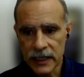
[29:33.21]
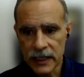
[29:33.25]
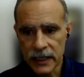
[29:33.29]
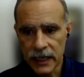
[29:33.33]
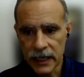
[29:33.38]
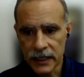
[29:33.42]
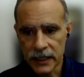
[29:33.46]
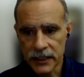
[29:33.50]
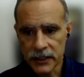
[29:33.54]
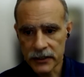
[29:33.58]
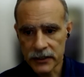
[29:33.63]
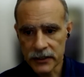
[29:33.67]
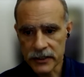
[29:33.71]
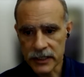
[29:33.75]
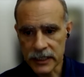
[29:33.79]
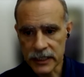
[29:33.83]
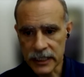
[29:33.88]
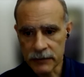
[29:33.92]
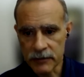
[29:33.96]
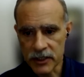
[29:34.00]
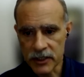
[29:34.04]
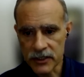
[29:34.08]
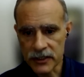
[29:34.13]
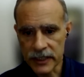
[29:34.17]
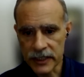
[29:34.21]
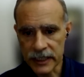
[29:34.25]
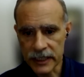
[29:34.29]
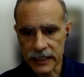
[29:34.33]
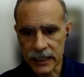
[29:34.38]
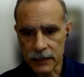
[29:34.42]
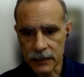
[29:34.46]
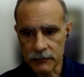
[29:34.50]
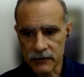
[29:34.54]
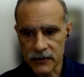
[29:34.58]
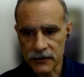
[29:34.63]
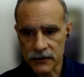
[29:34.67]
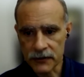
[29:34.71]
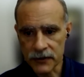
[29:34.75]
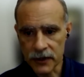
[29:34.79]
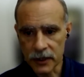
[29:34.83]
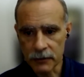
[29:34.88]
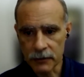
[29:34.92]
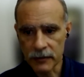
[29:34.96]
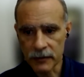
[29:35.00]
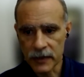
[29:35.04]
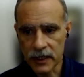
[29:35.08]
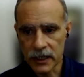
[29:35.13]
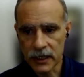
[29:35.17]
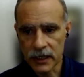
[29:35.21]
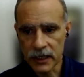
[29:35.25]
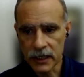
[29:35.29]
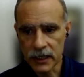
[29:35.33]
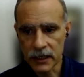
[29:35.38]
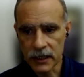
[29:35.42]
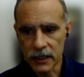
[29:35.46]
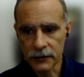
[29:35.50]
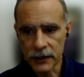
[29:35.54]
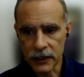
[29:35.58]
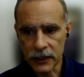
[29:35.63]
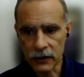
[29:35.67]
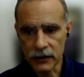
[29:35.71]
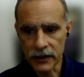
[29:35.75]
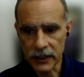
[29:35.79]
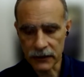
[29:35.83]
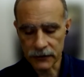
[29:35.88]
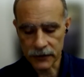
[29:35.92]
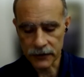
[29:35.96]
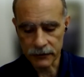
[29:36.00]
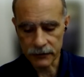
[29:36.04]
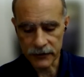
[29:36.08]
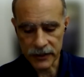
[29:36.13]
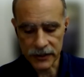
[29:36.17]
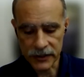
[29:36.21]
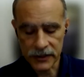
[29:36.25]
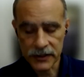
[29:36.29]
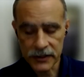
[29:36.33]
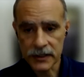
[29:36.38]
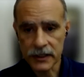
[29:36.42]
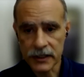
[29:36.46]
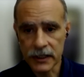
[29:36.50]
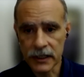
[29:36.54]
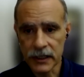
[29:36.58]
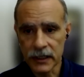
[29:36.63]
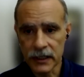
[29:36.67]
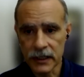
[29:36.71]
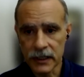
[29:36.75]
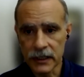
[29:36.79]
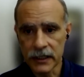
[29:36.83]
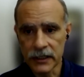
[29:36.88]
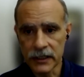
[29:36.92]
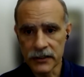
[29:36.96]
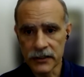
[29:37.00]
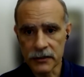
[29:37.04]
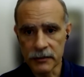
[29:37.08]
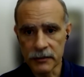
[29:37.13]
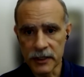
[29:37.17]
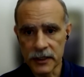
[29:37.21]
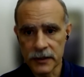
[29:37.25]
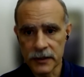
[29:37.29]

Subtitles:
And here's an image that comes from recording from this instrument.